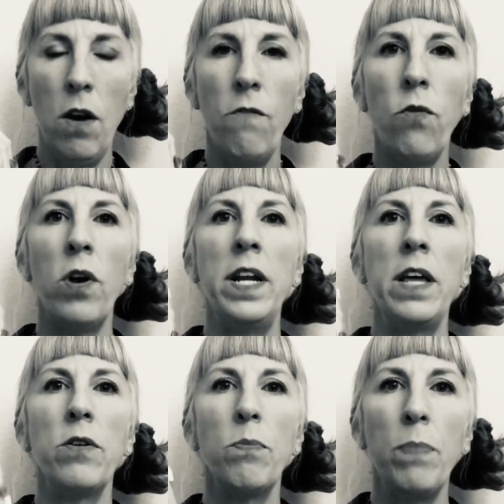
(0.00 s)
for
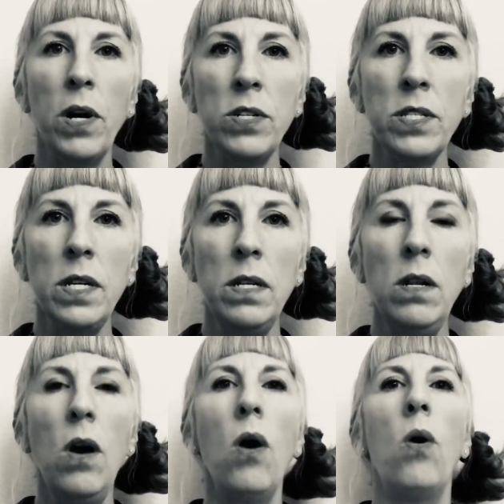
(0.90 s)
another person
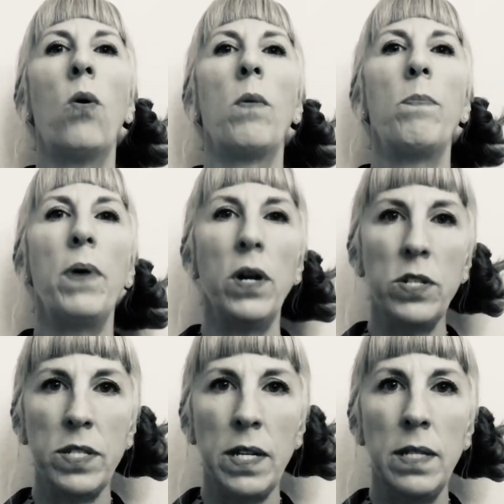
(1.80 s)
or
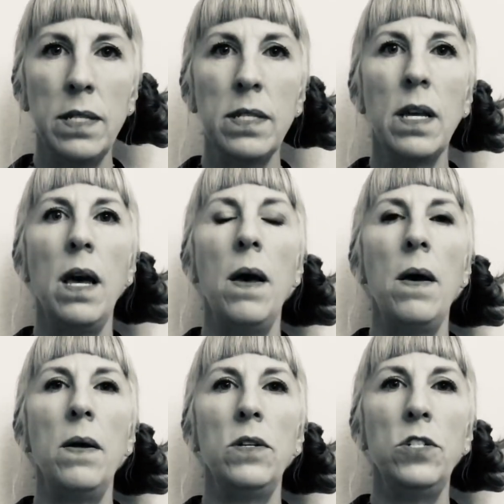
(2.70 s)
persons
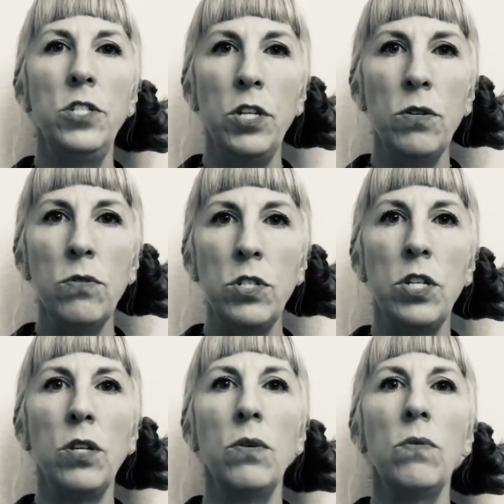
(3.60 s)
due
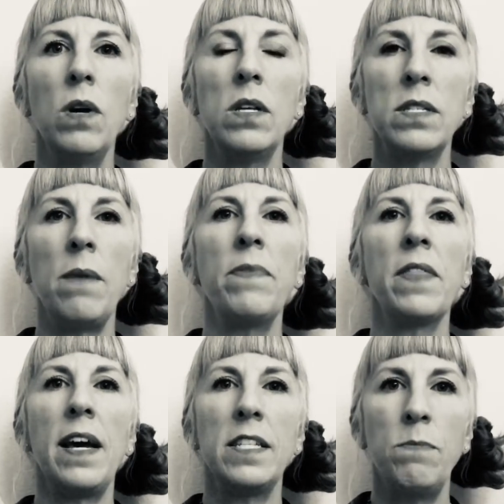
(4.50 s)
to something
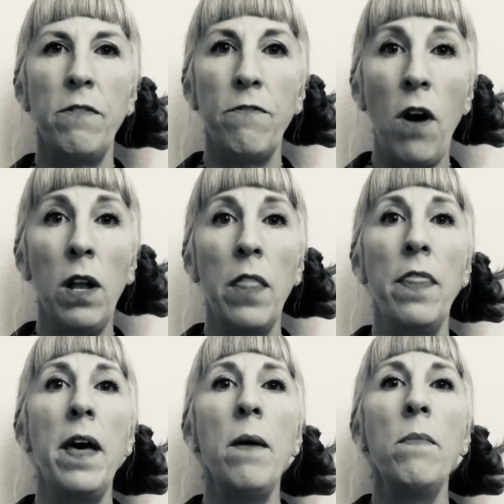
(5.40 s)
that has befallen
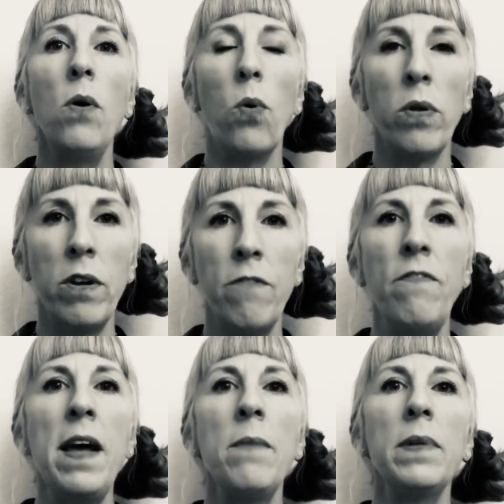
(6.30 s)
them or their
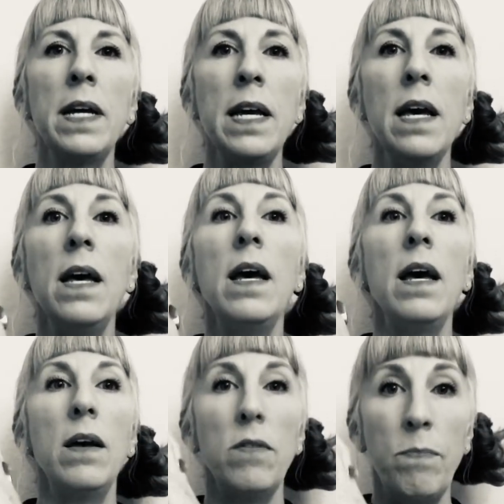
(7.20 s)
family
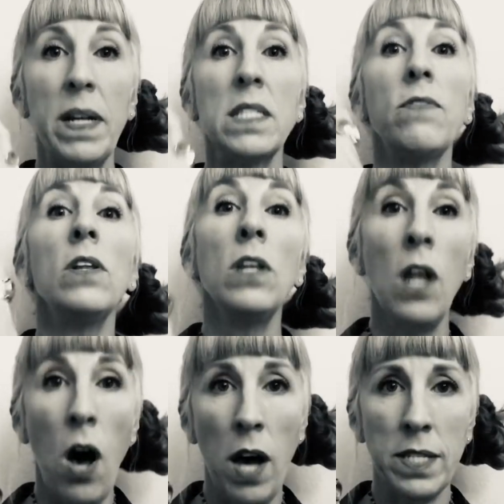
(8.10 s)
because of a
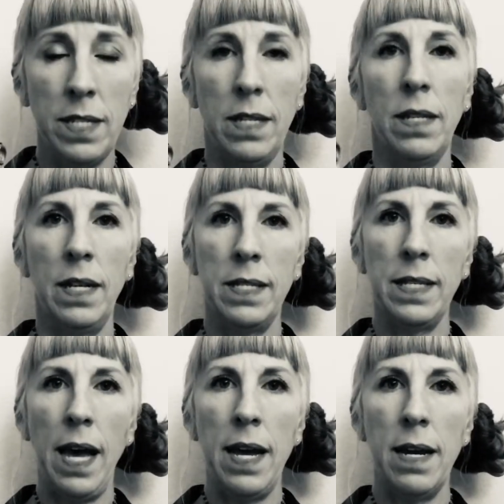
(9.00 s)
loss, let's
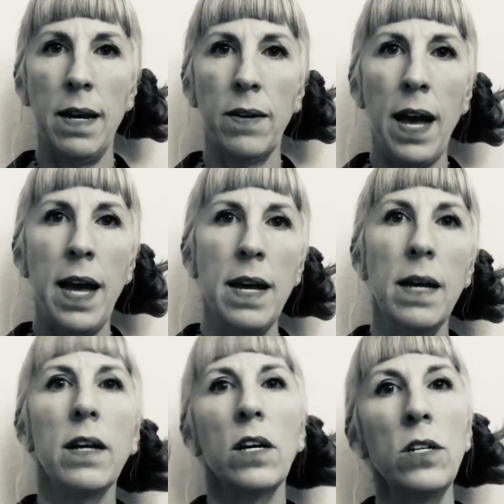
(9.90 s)
say, okay?
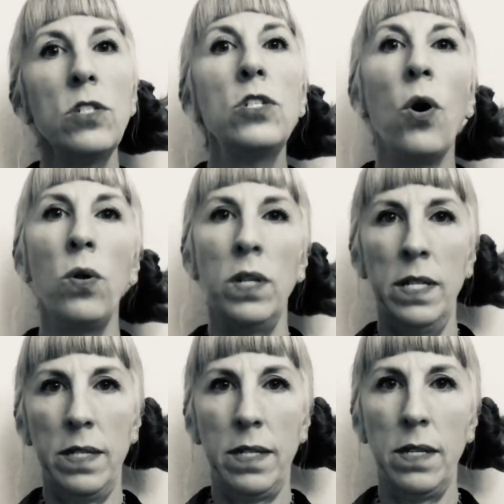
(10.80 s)

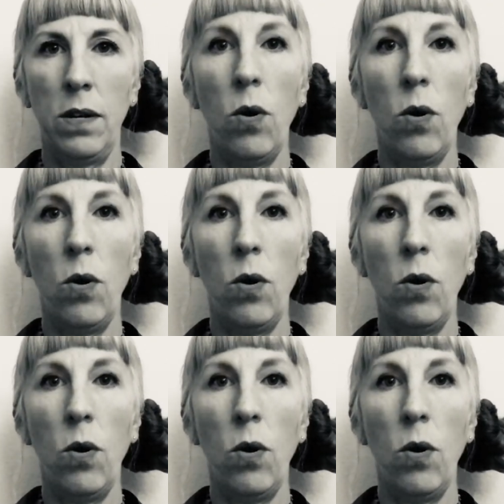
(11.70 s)
Condolence.